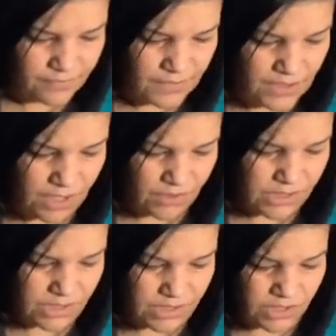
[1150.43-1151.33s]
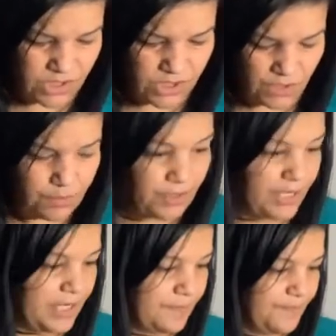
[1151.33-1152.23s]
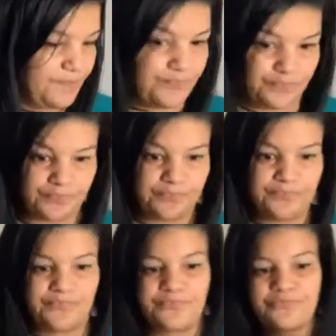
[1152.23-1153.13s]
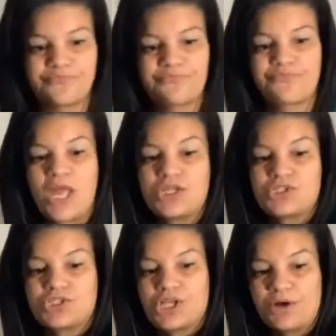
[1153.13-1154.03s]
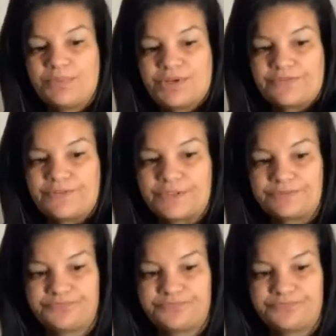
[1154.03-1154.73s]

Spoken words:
Those look so pretty. So beautiful.